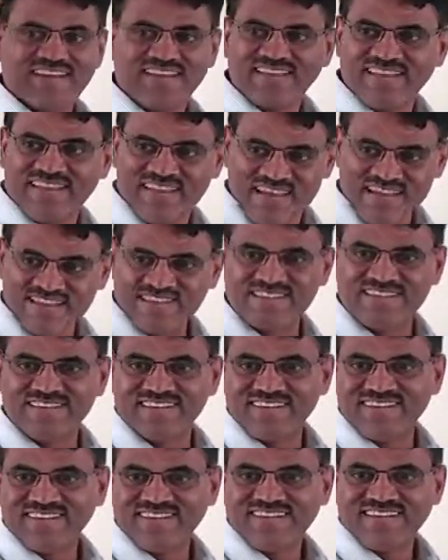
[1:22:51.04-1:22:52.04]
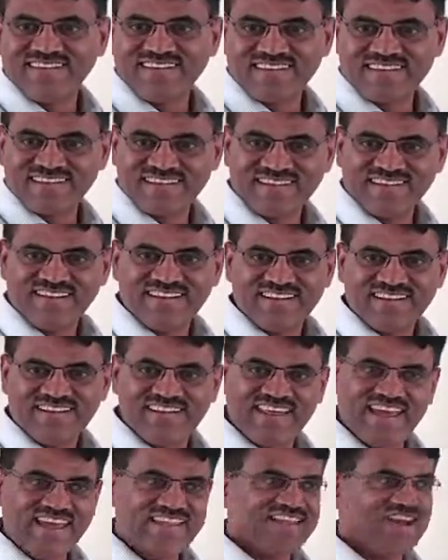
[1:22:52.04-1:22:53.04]
Yes.
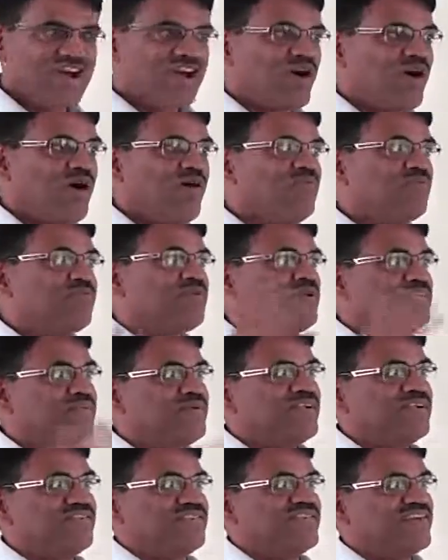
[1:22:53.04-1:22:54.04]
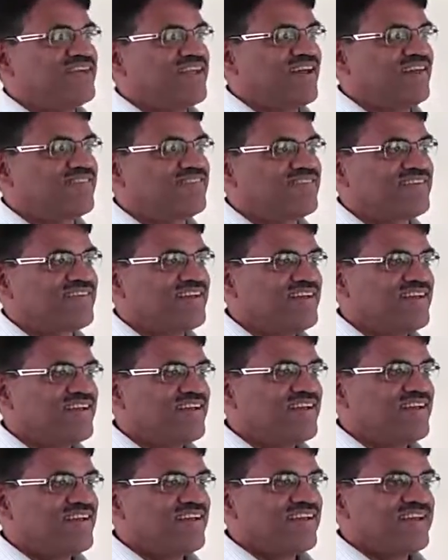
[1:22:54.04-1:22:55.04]
Take the complement of the graph,
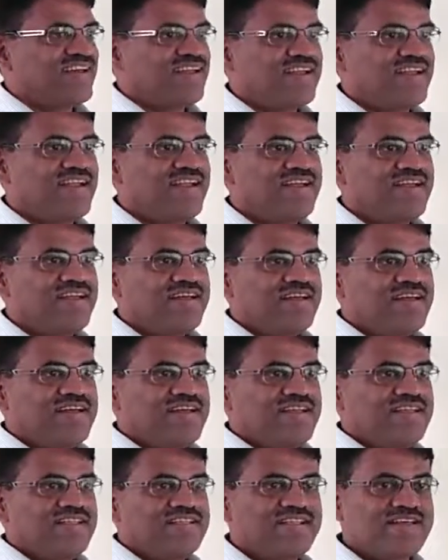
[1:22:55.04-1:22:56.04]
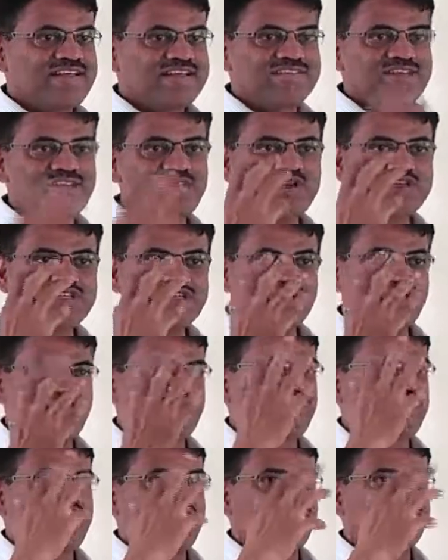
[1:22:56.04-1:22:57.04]
right? There is a notion
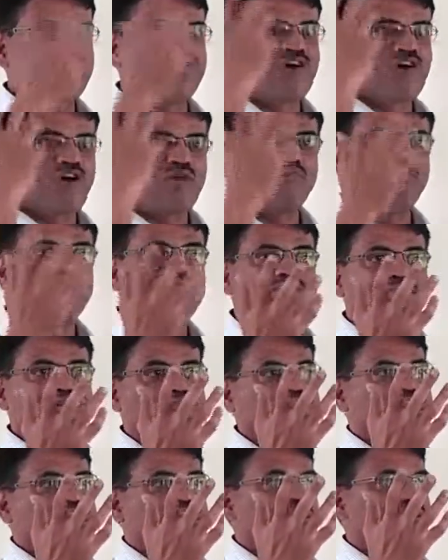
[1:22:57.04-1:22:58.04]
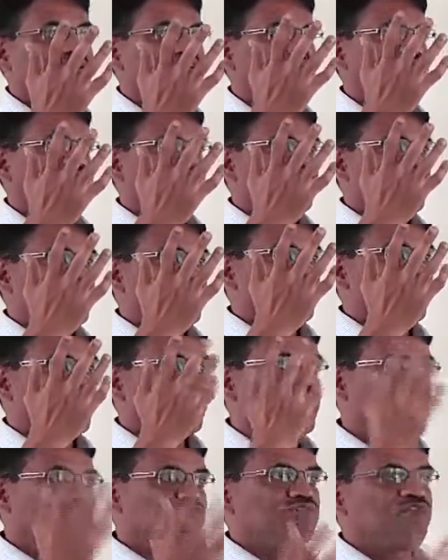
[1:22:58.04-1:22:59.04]
of graph complement, right?
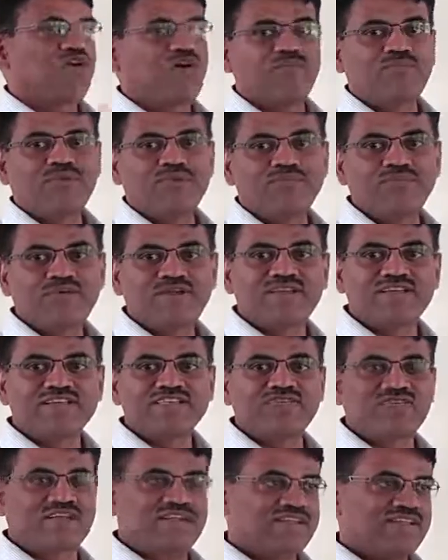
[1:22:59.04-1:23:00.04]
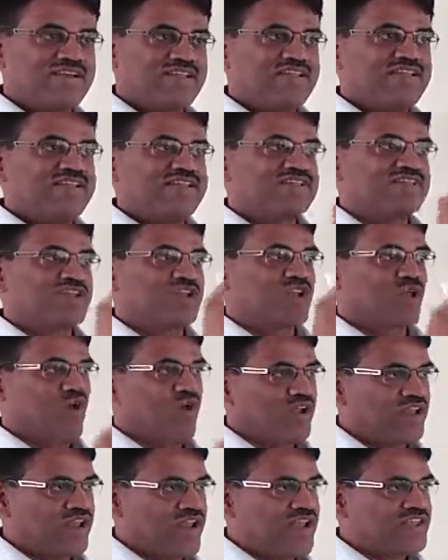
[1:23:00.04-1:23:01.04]
Graph complement is whenever there is a
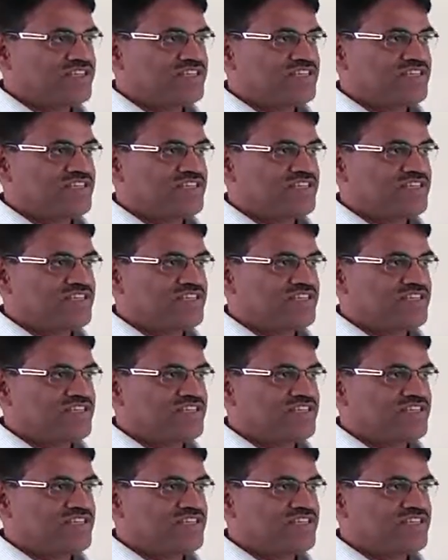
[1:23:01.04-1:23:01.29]
non-edge,